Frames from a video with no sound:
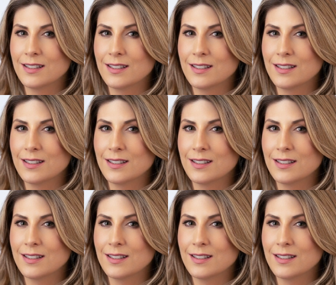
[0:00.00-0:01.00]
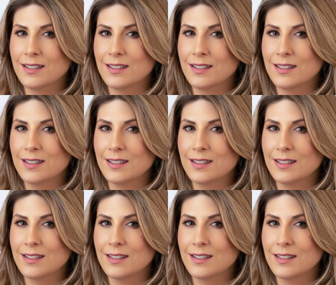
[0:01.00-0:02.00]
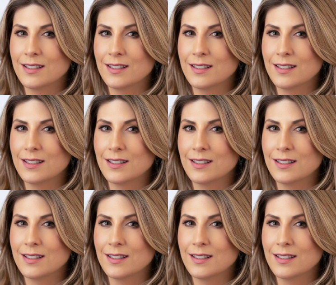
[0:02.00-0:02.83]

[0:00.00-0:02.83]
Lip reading: The face doesn't move, so there is nothing to read.